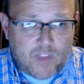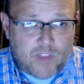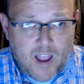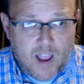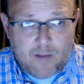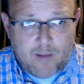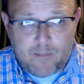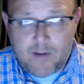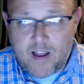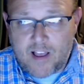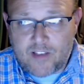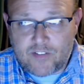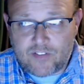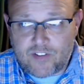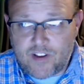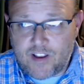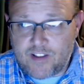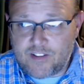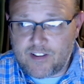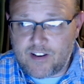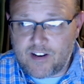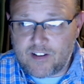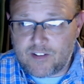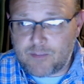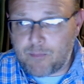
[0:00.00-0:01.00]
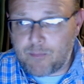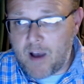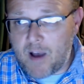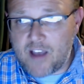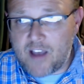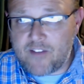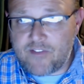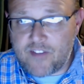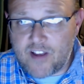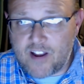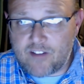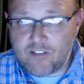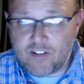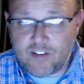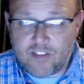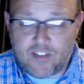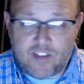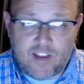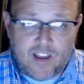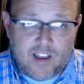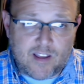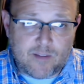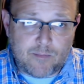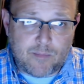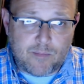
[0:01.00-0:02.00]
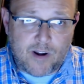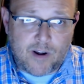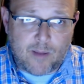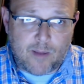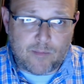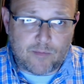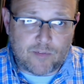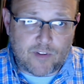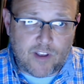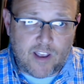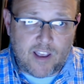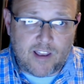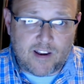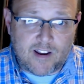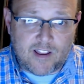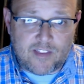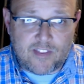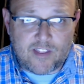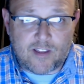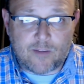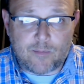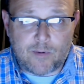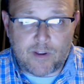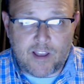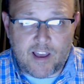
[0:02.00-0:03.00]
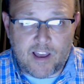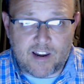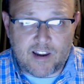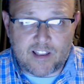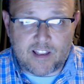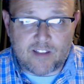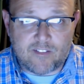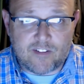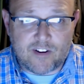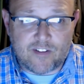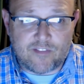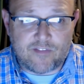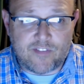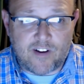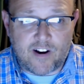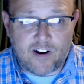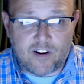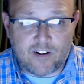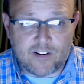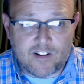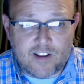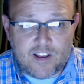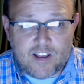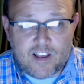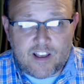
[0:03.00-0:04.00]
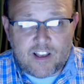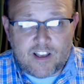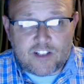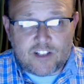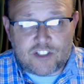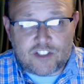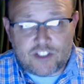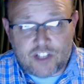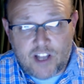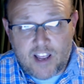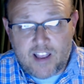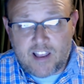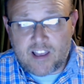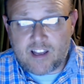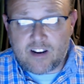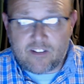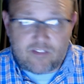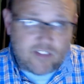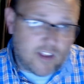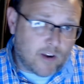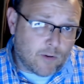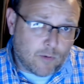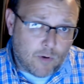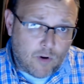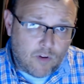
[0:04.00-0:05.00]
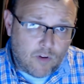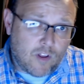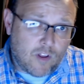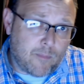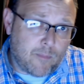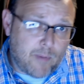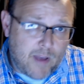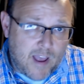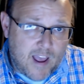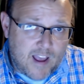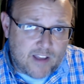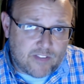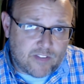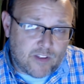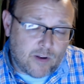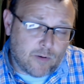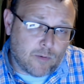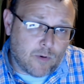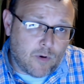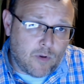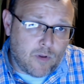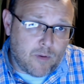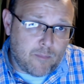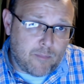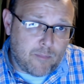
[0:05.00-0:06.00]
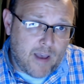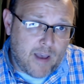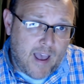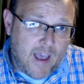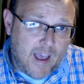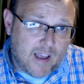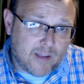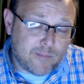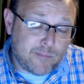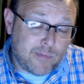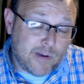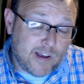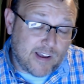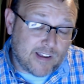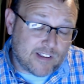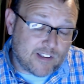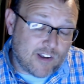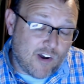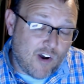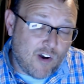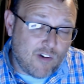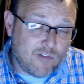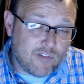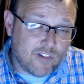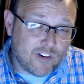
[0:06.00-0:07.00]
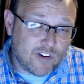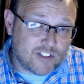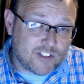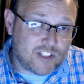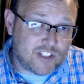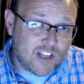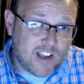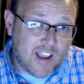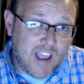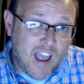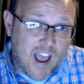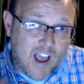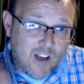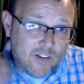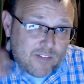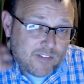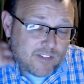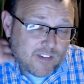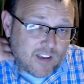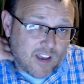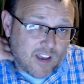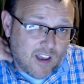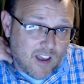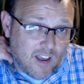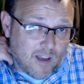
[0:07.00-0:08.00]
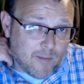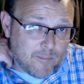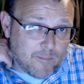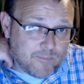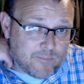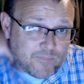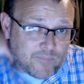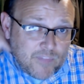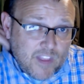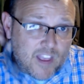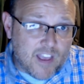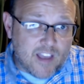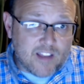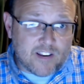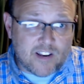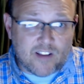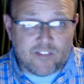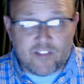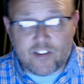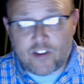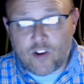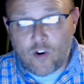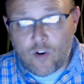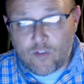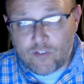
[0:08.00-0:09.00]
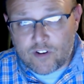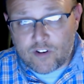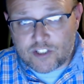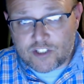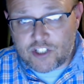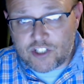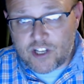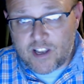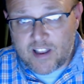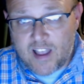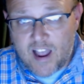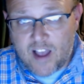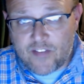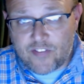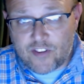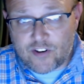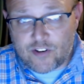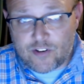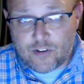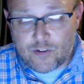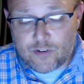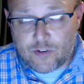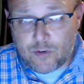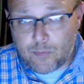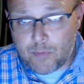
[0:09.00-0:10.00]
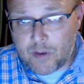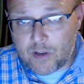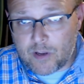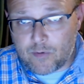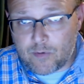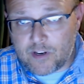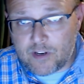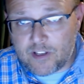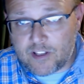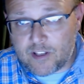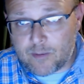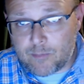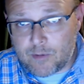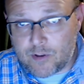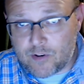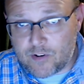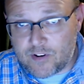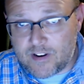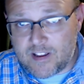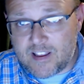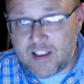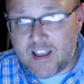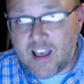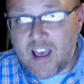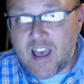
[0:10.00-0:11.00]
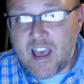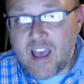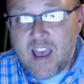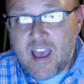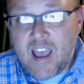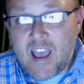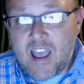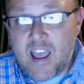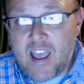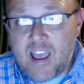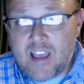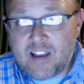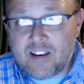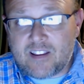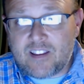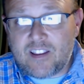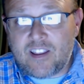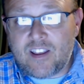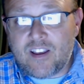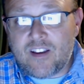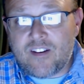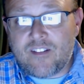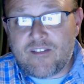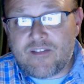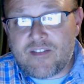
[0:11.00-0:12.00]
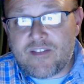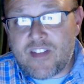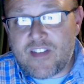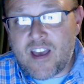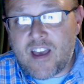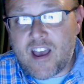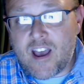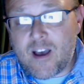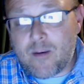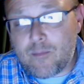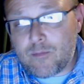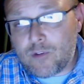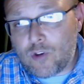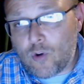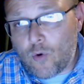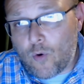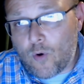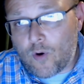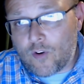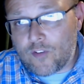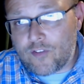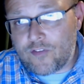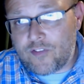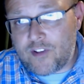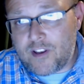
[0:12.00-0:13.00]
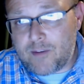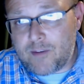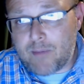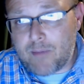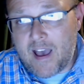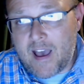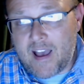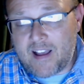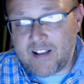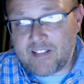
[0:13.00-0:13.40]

I'm not saying that it's my favorite thing, but I'm saying I think we got to give it a fair shake, and if they roll it back, they roll it back. But go over and check out, um, definitely go over and check out the new Ubiquiti community and give them your feedback.